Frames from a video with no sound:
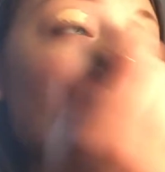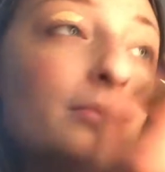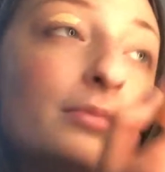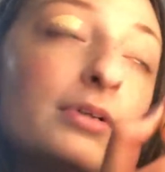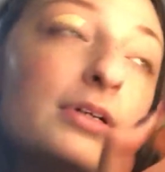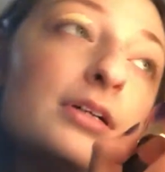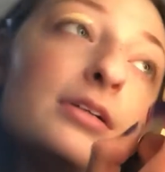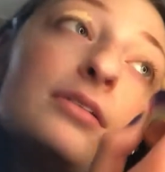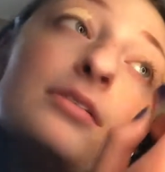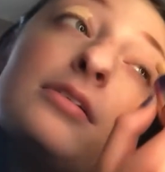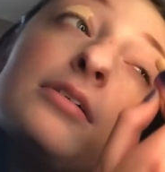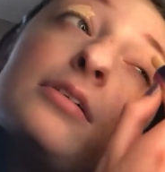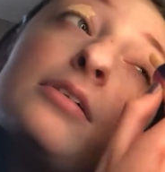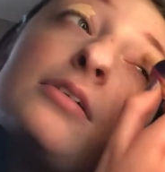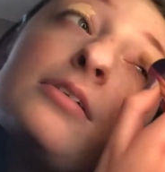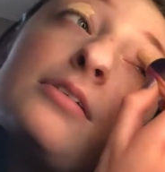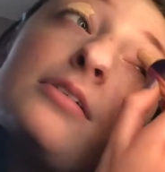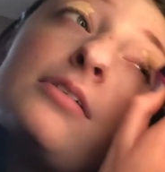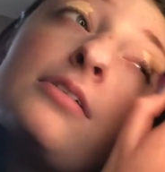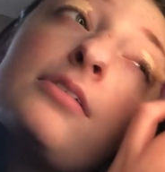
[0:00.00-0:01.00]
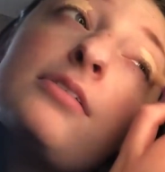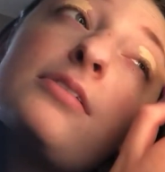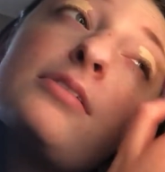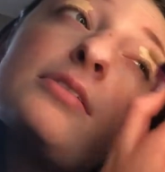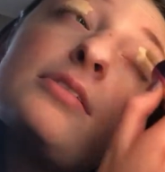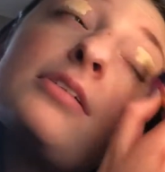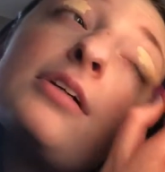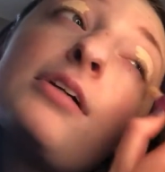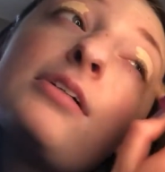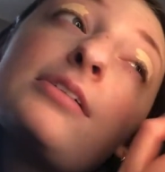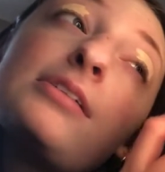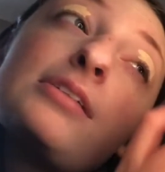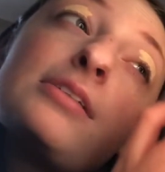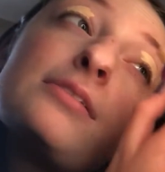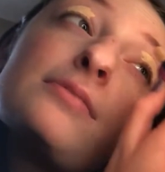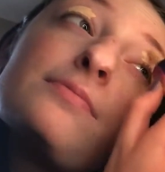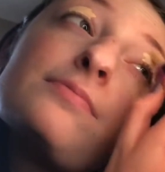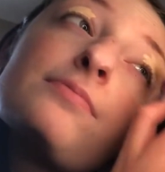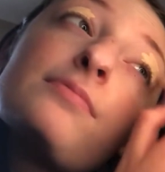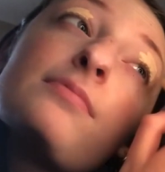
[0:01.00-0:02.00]
But yes,
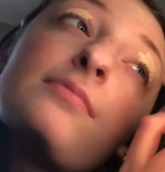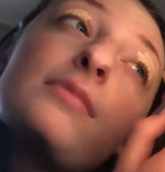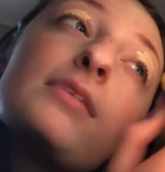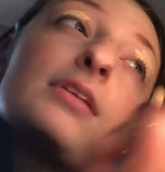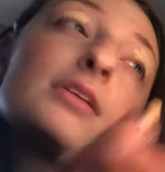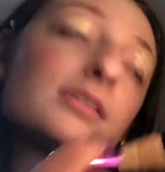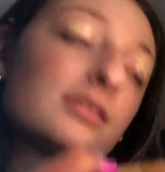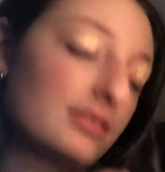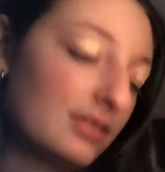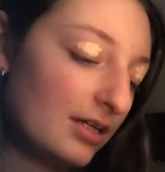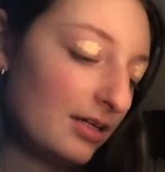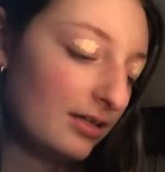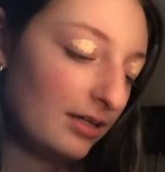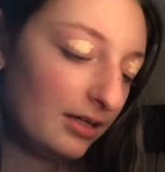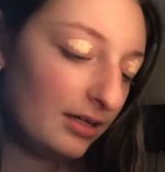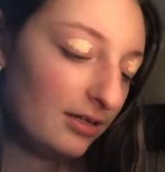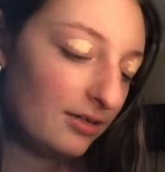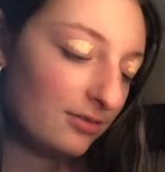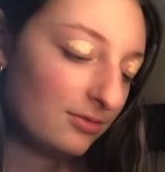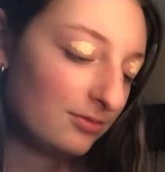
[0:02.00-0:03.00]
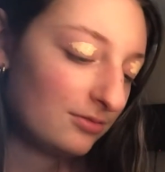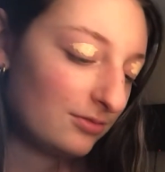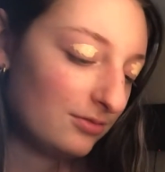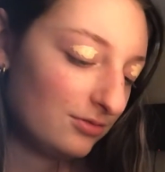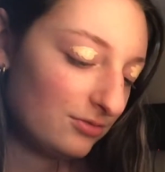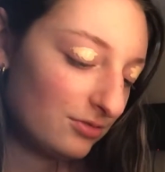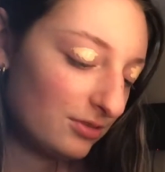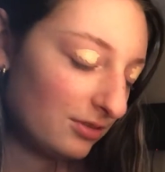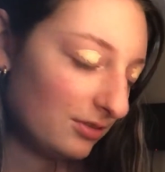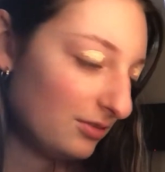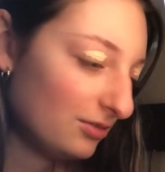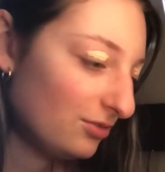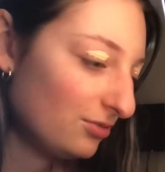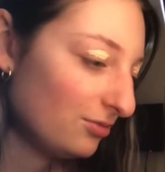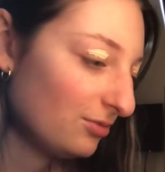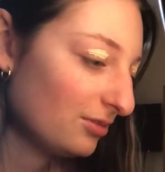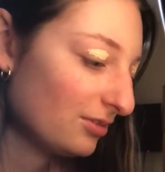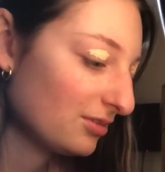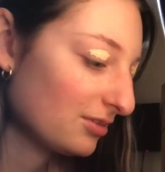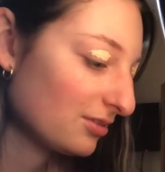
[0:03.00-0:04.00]
I don't really
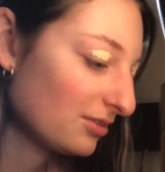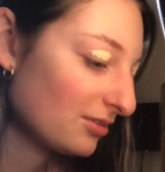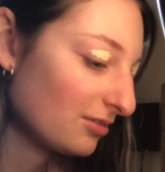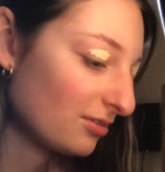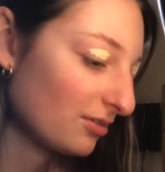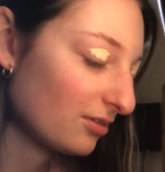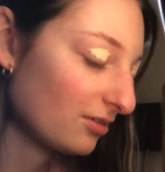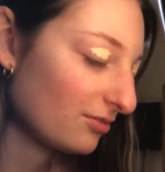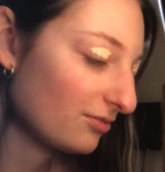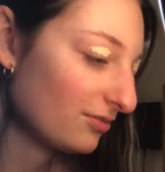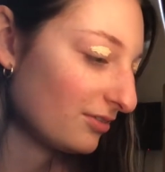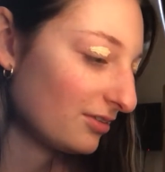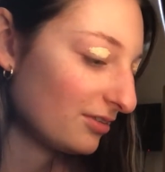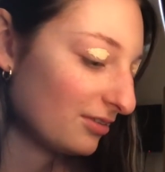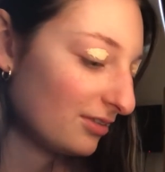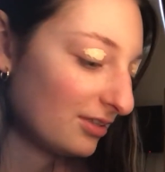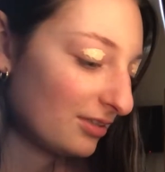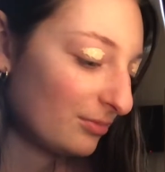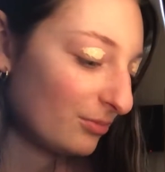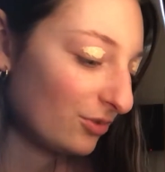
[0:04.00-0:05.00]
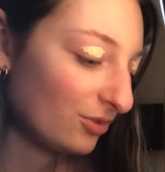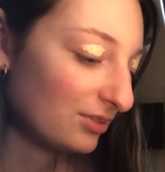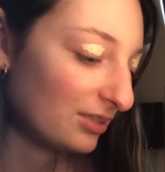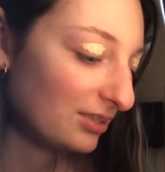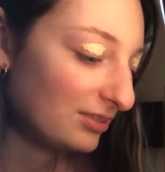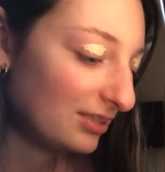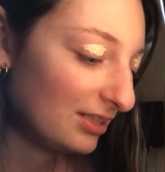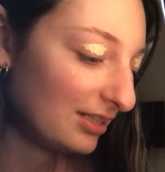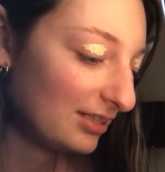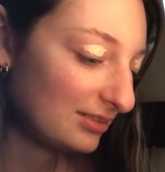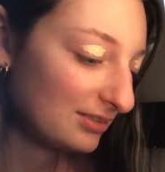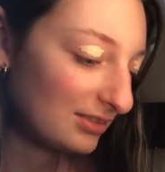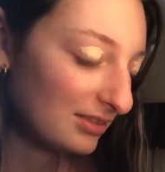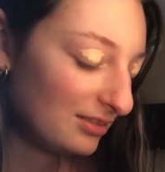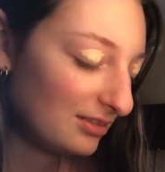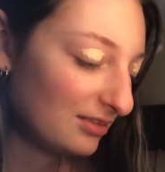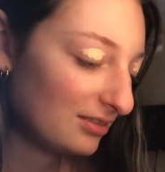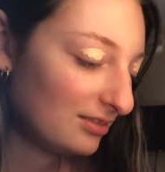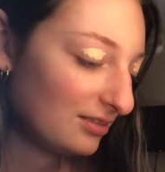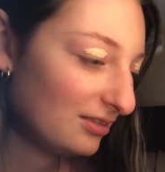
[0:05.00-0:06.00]
do this often, like
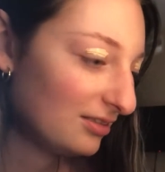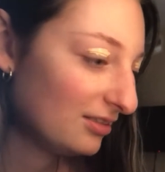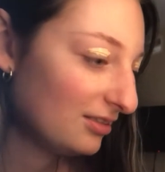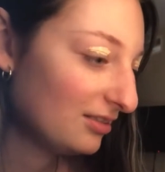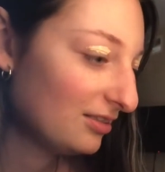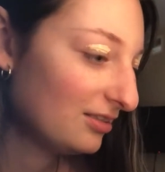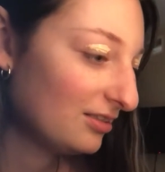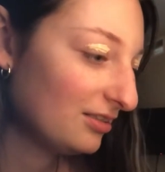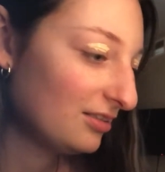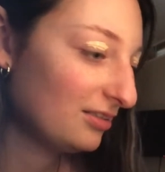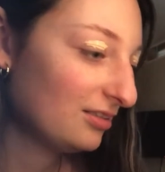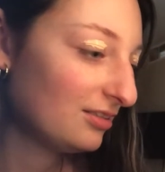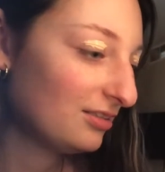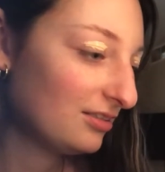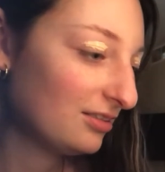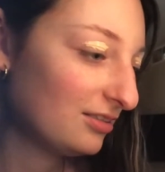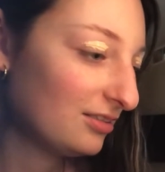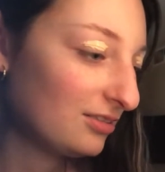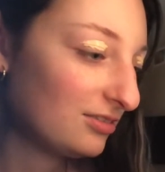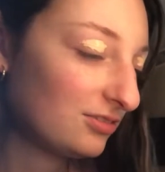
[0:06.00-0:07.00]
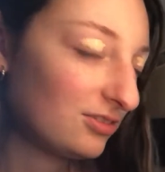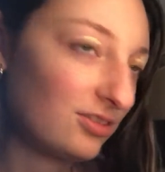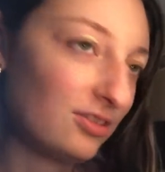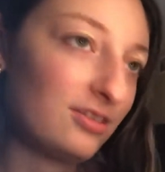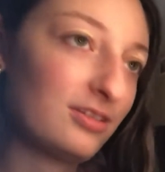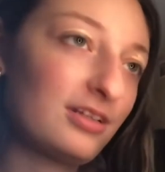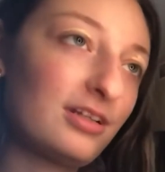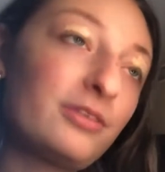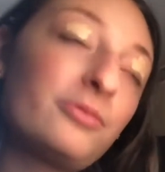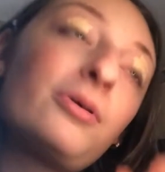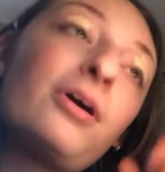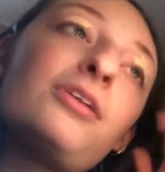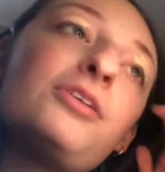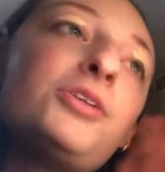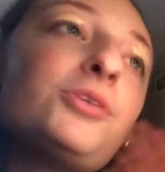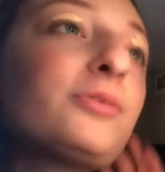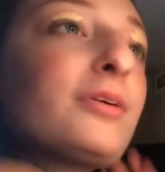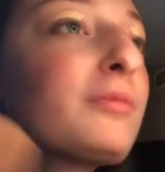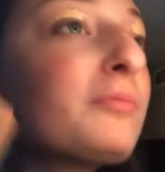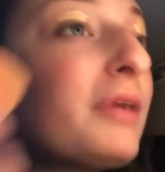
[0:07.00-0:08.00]
multitasking, talking while
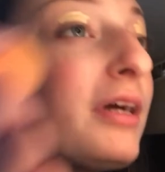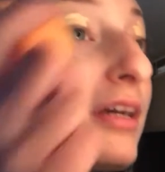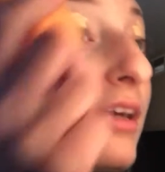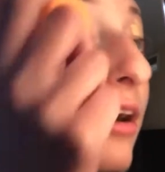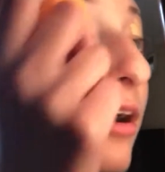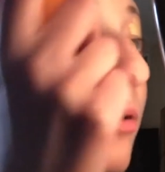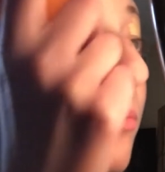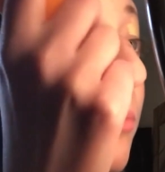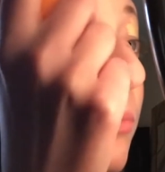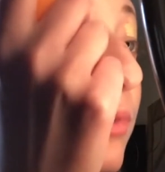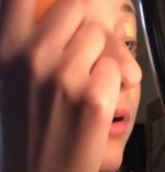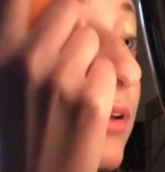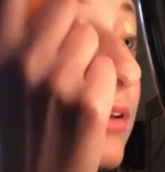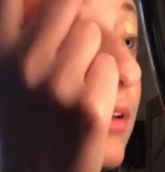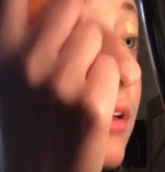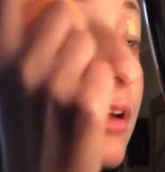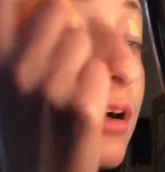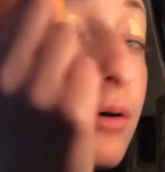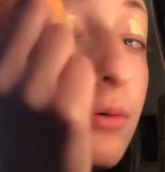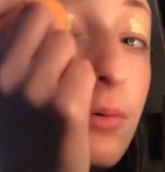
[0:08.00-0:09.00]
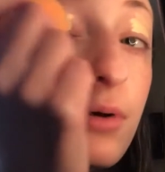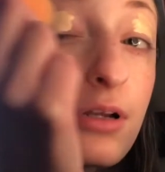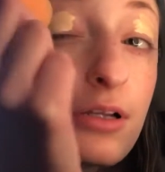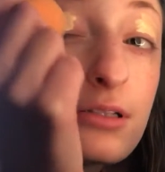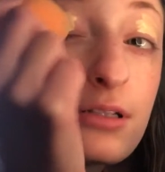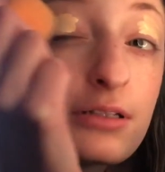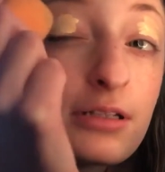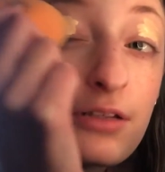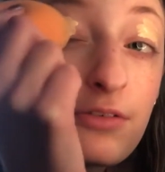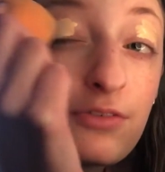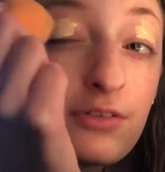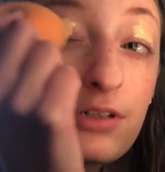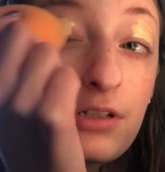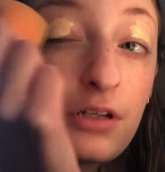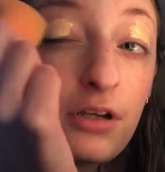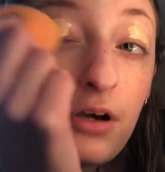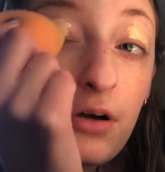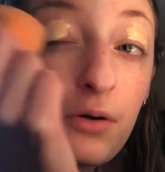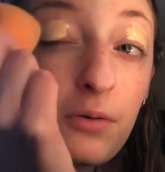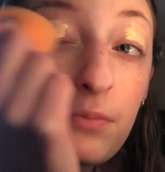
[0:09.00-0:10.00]
doing makeup, but you know, we're gonna give it a
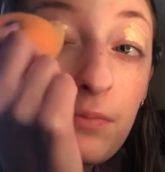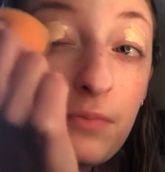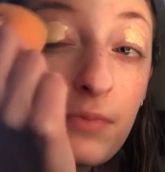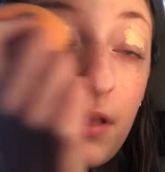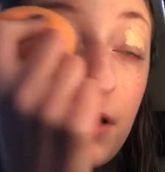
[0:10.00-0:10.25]
go.